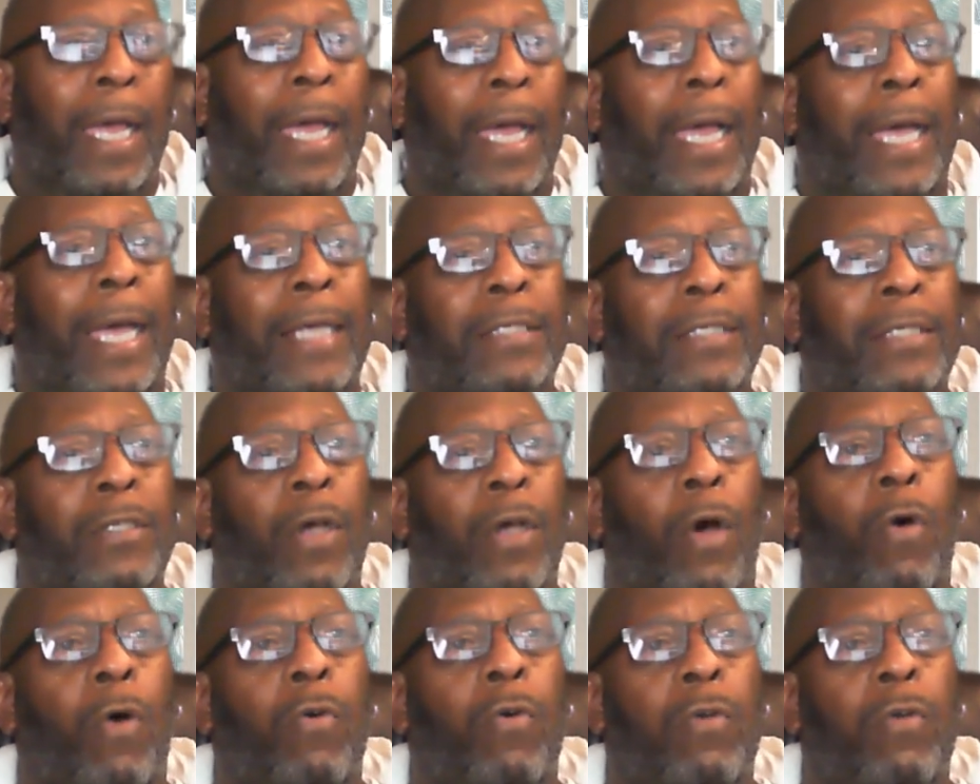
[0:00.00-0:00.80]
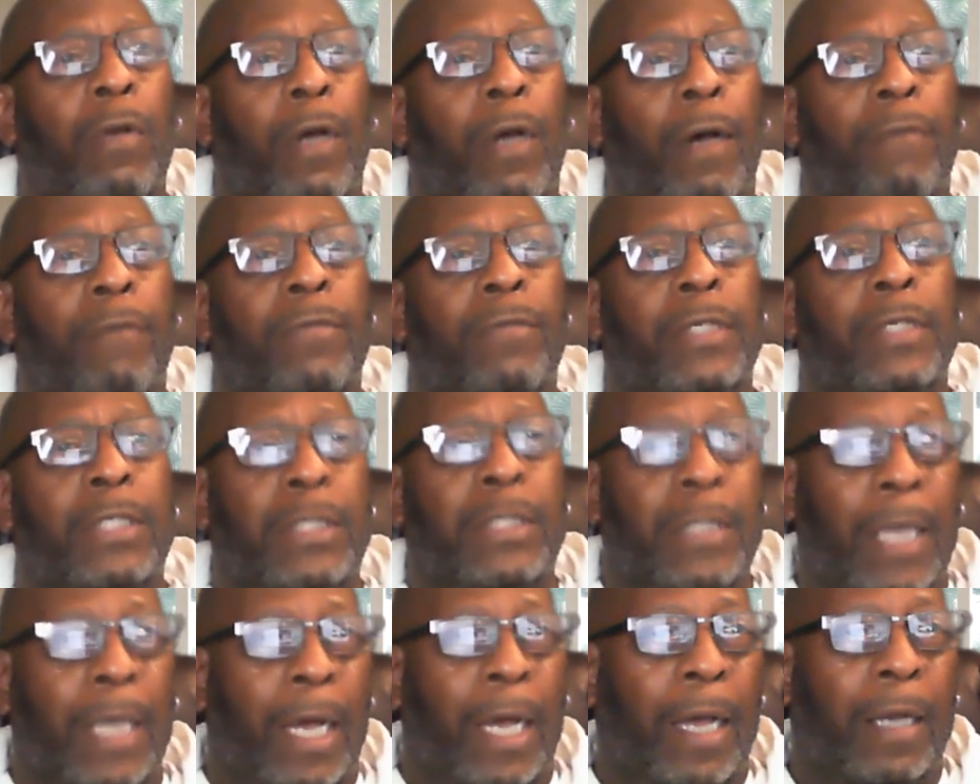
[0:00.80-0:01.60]
As the owner of the
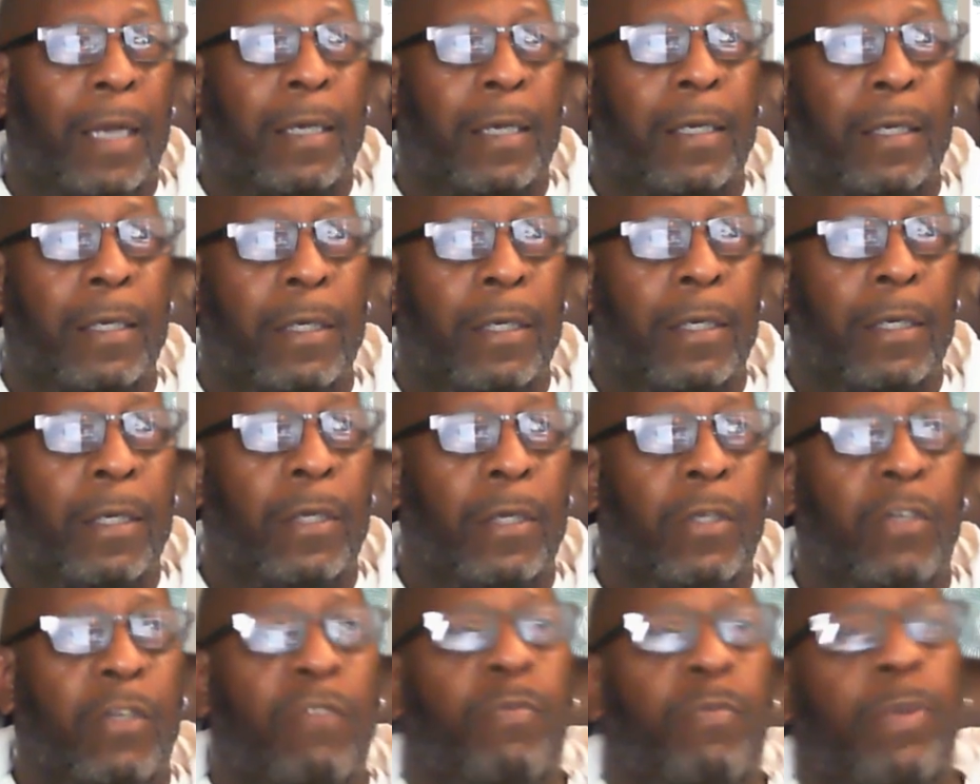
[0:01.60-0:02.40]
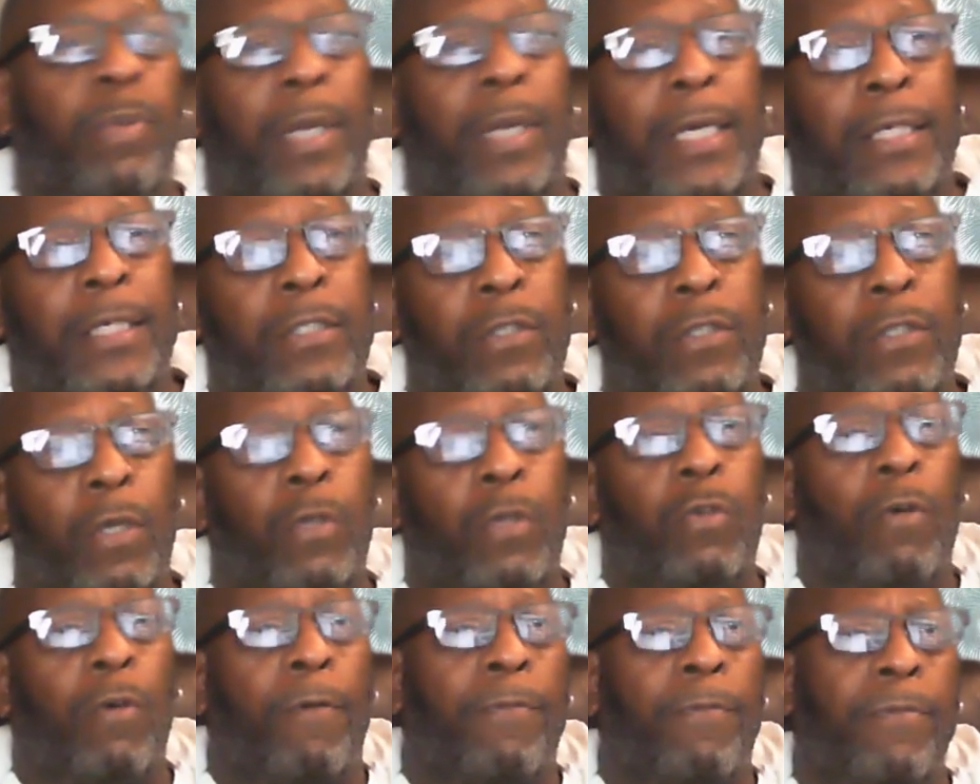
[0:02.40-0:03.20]
stock, you have placed
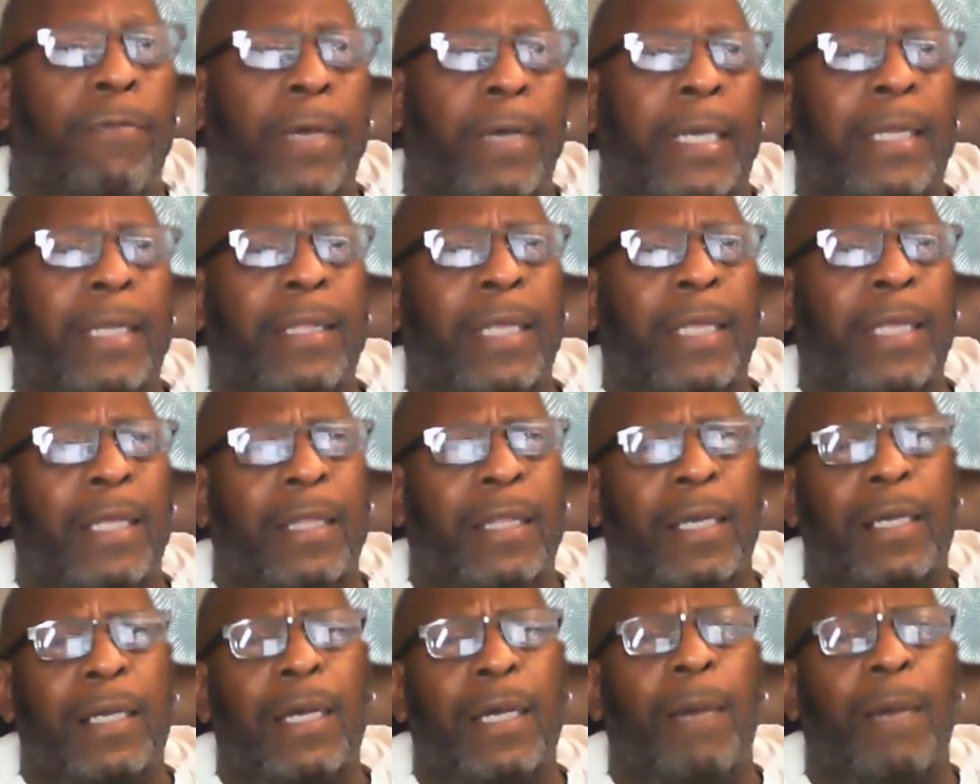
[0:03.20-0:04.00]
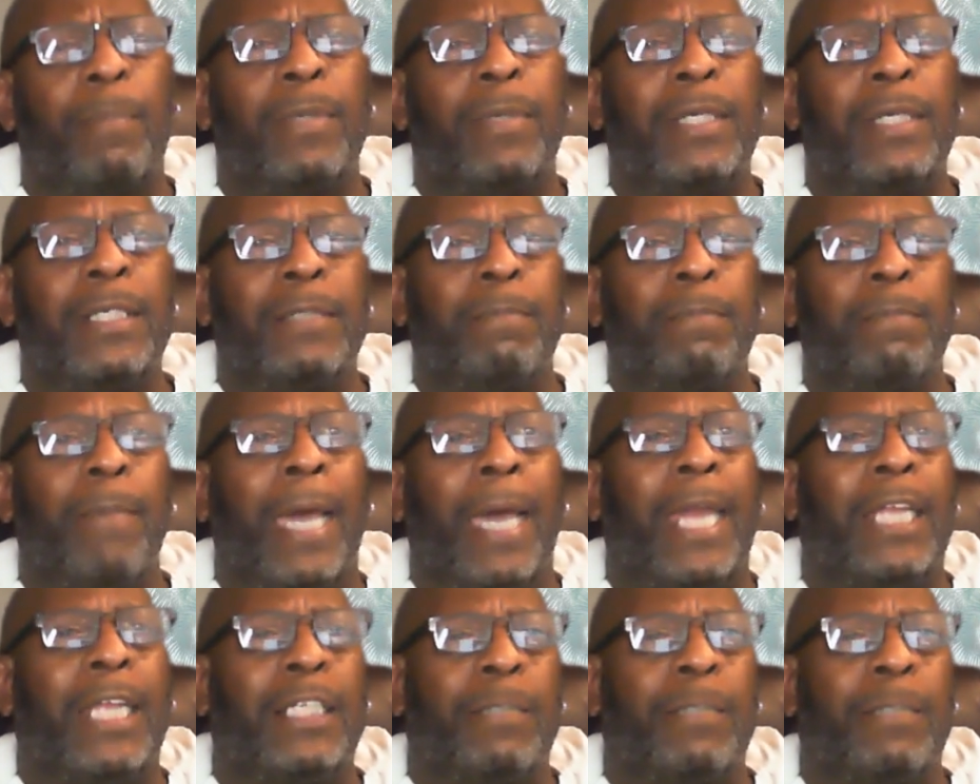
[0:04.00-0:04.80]
your faith in the company's
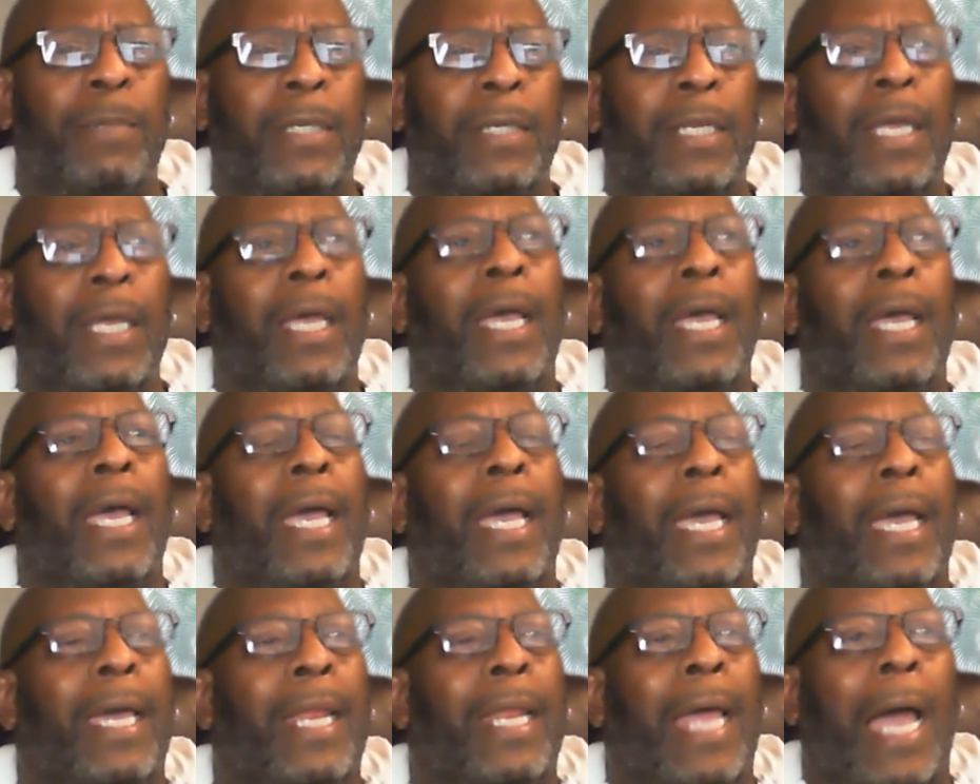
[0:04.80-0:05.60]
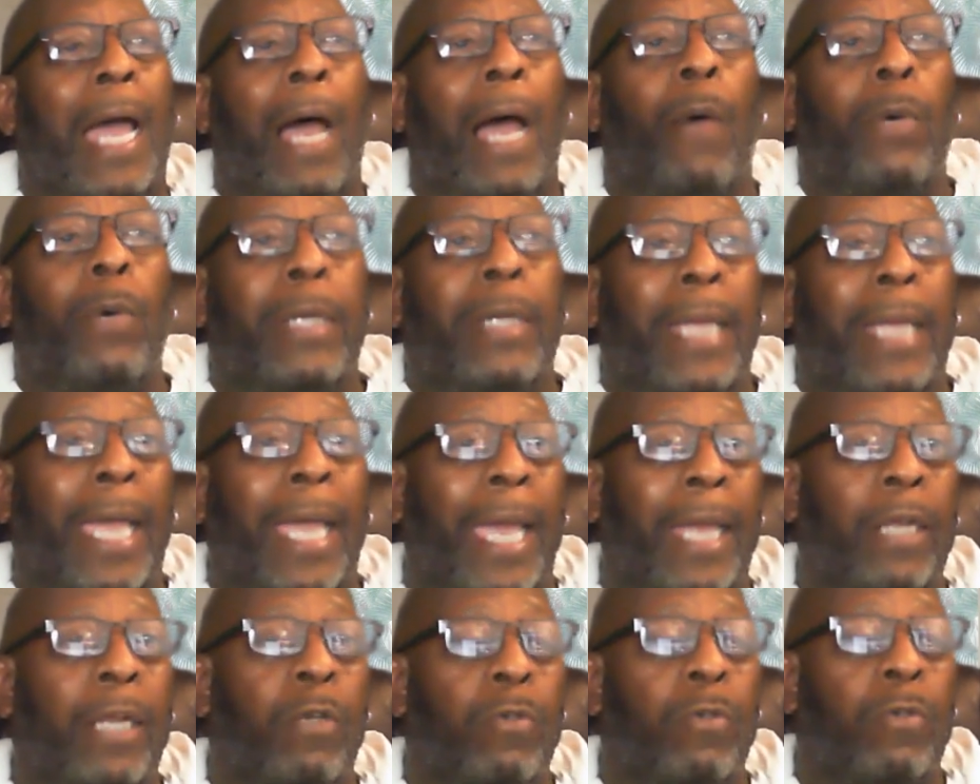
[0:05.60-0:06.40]
management and how it
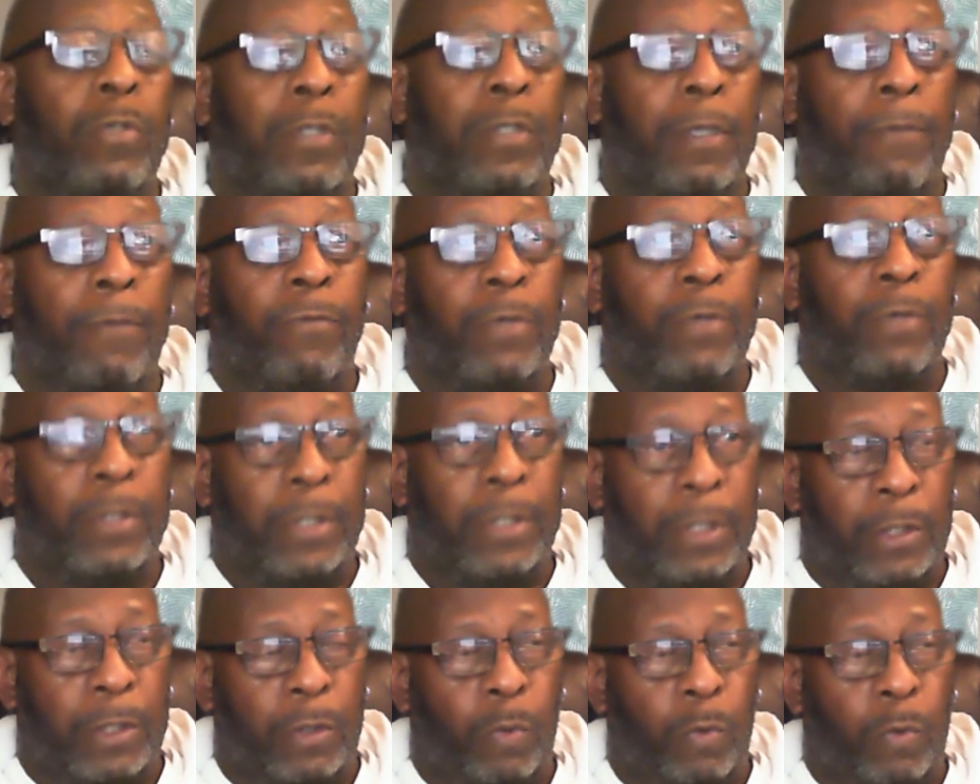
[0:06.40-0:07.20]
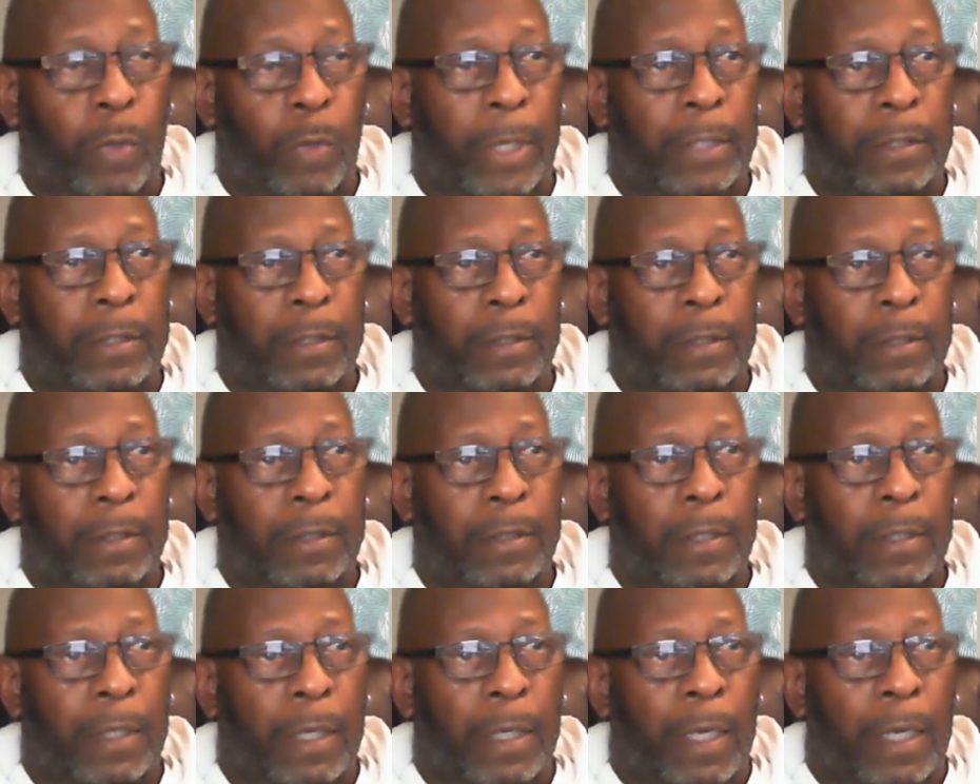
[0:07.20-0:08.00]
handles different situations.